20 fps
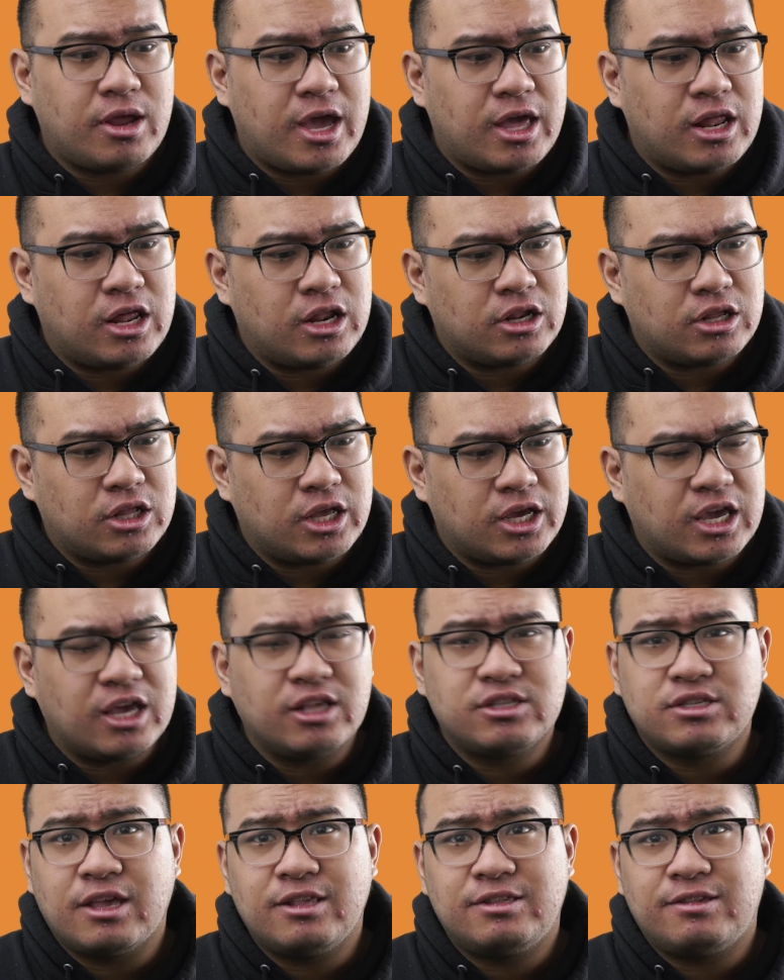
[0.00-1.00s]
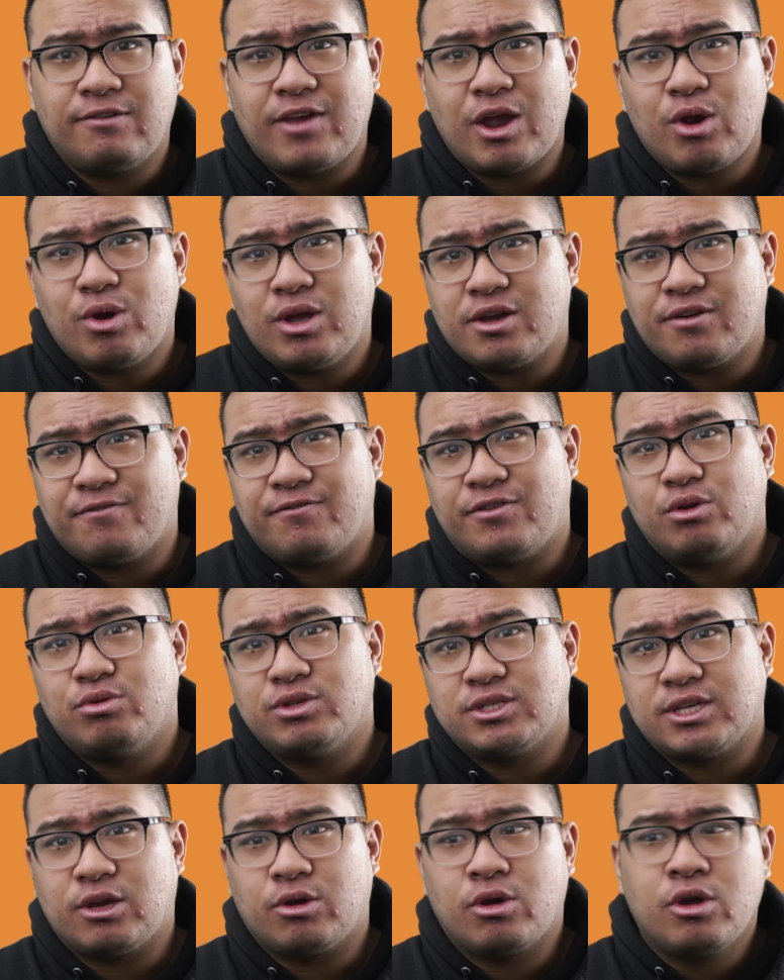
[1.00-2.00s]
and like it's very
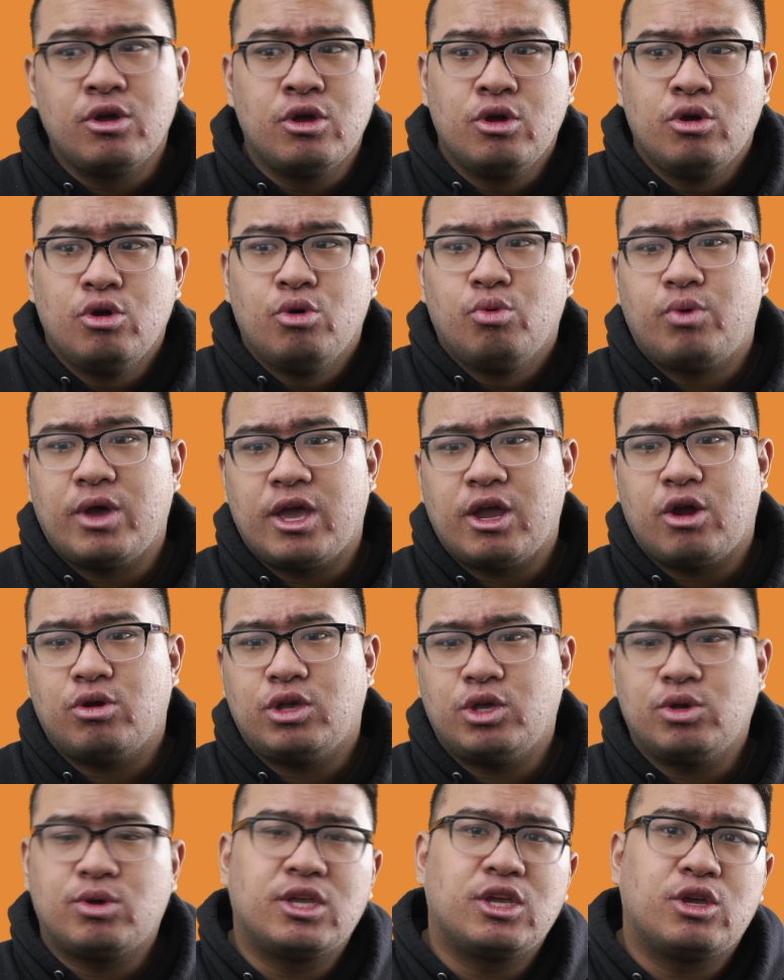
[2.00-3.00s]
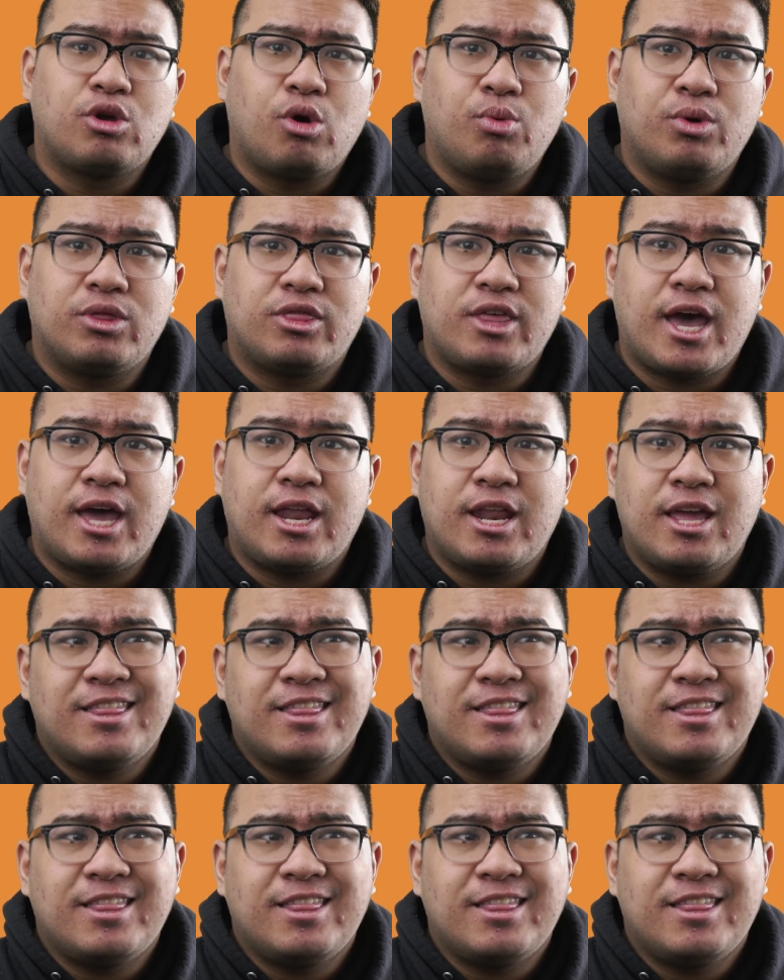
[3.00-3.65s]
confusing where you can go with that.